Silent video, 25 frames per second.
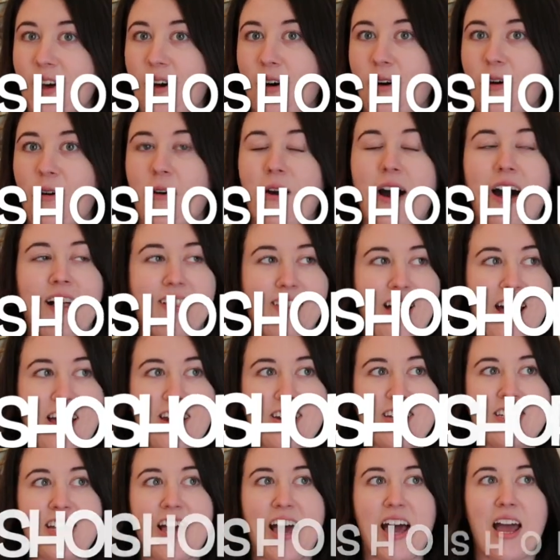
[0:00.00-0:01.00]
So a
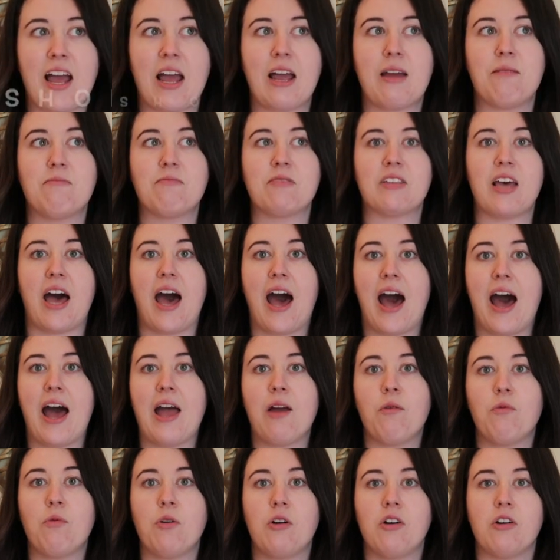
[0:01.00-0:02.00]
lot of times
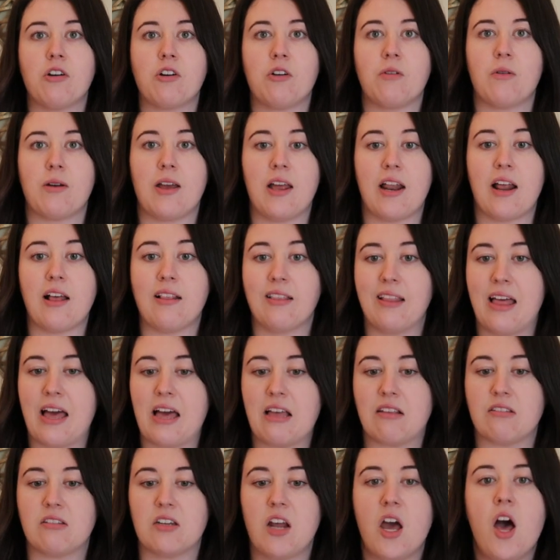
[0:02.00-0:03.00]
I will create a
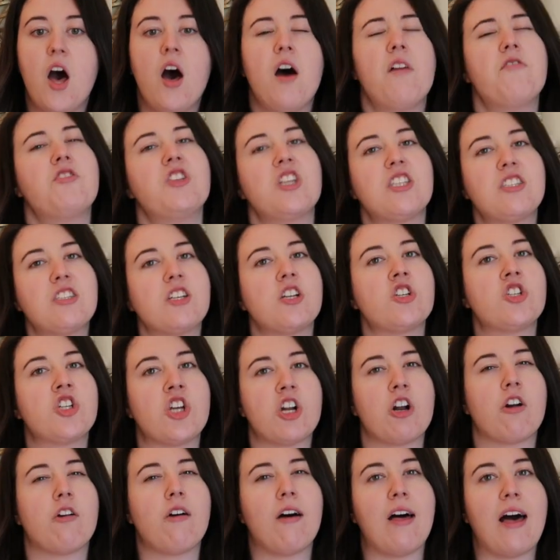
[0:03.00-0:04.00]
list, just a
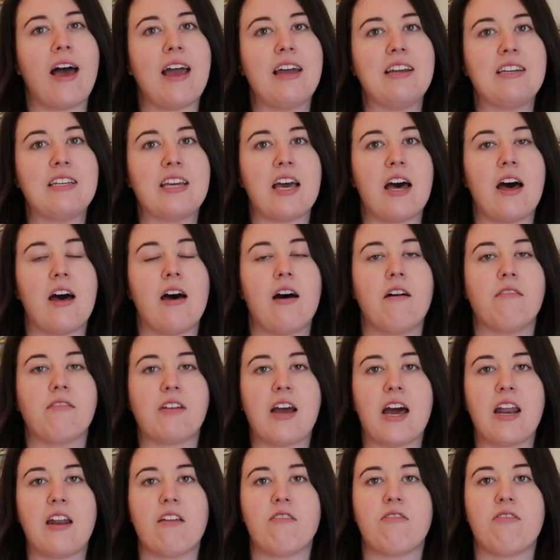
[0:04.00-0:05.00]
general idea of
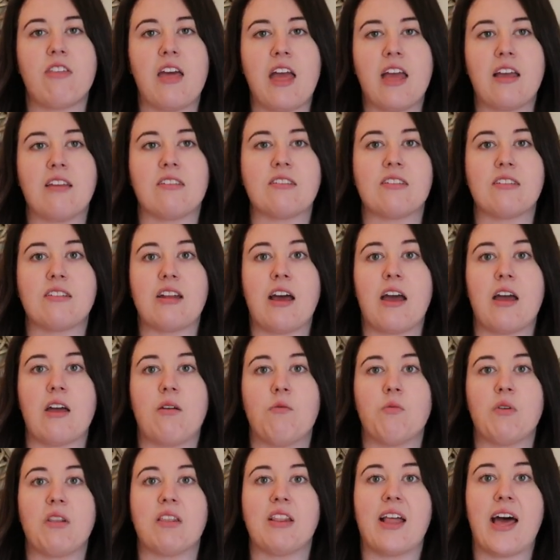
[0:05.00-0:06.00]
kind of things that
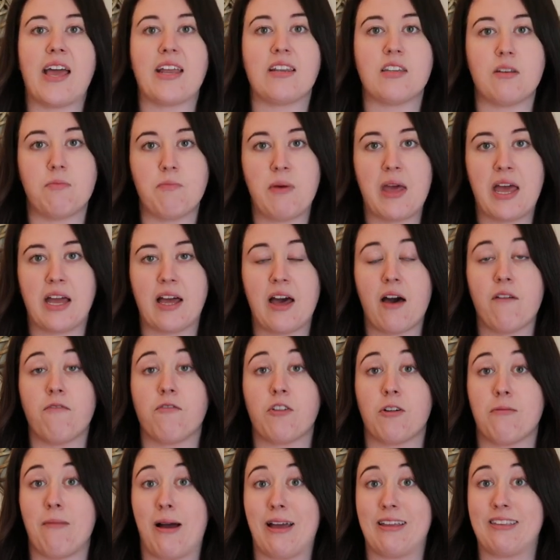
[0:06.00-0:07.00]
I would like to pick
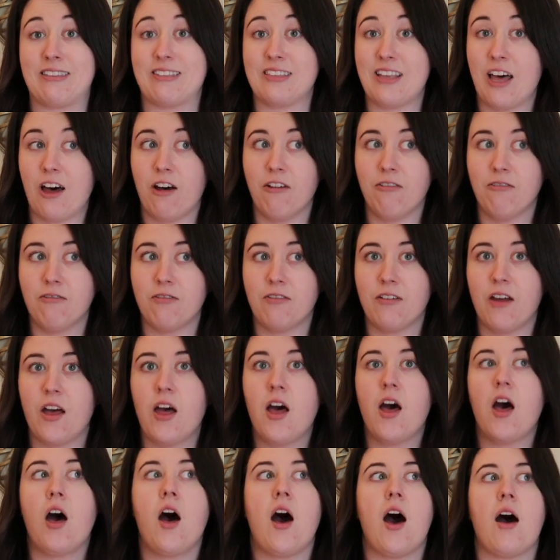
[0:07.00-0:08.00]
up for myself,
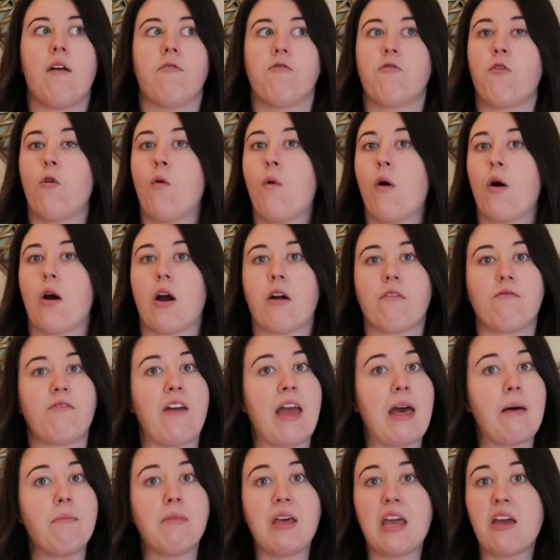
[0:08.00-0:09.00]
for
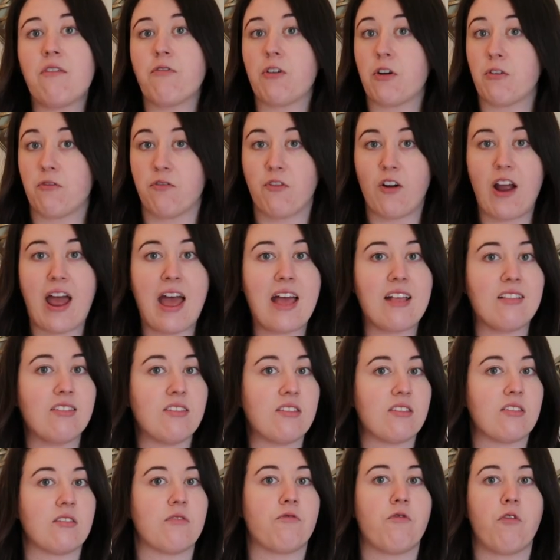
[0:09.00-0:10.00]
family, for
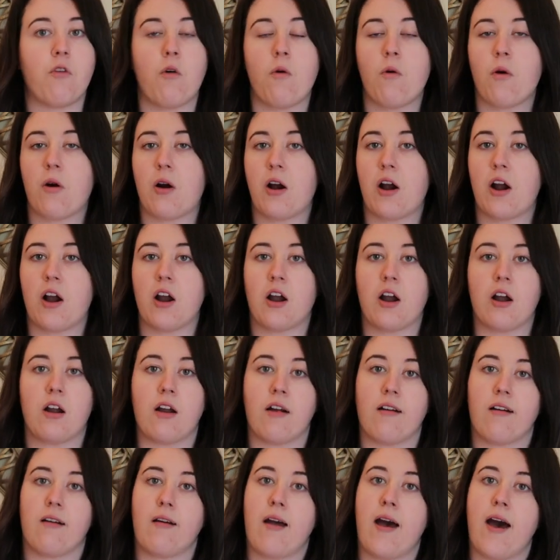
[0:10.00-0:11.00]
friends,
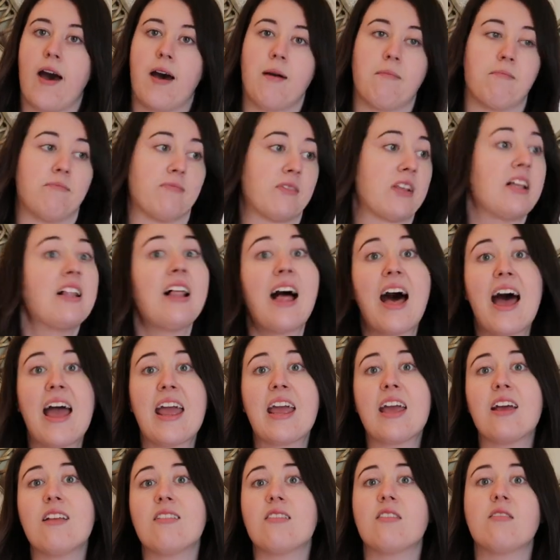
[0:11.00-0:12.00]
for um,
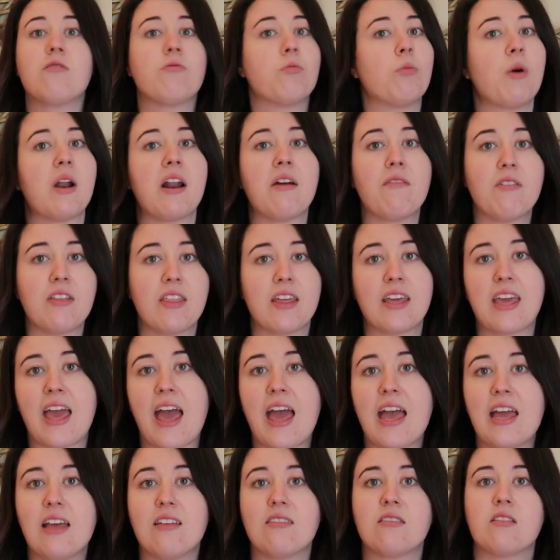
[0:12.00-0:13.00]
clients, whatever the
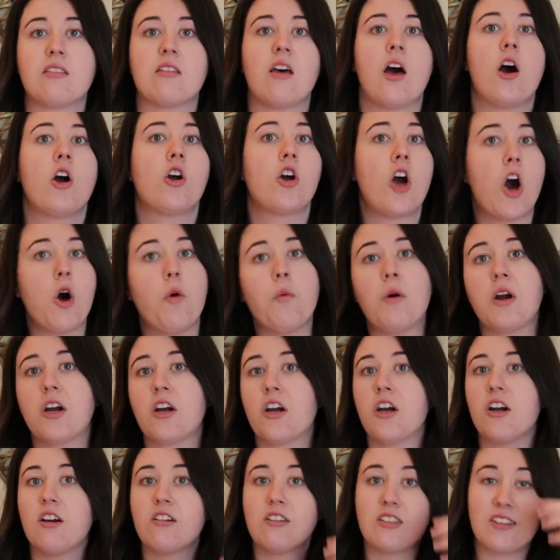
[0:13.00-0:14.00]
case,
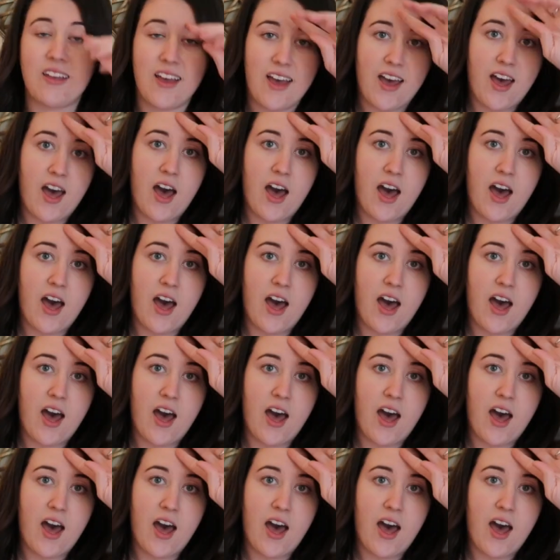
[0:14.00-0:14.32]
coworkers.